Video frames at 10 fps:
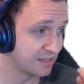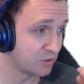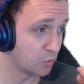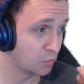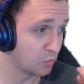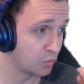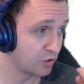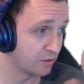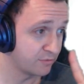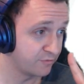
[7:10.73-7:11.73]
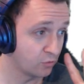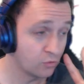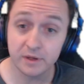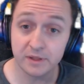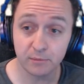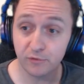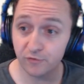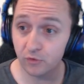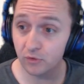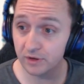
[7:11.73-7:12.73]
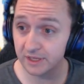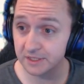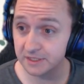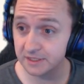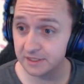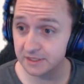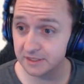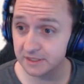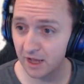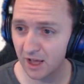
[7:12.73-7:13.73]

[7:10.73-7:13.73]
Oh, number 4. Yes, it is.